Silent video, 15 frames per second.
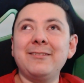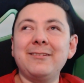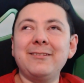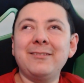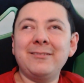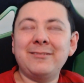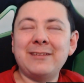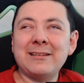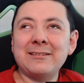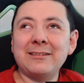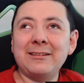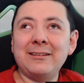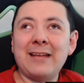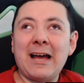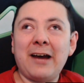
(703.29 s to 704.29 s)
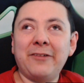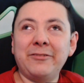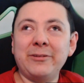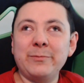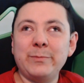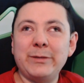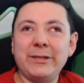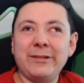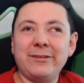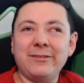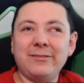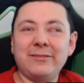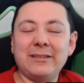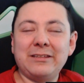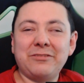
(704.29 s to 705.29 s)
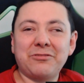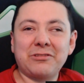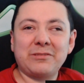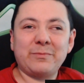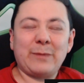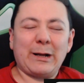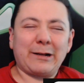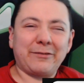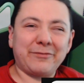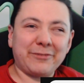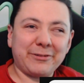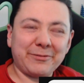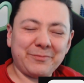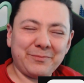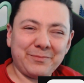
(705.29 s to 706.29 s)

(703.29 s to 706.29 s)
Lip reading: it doesn't have to be disrespectful.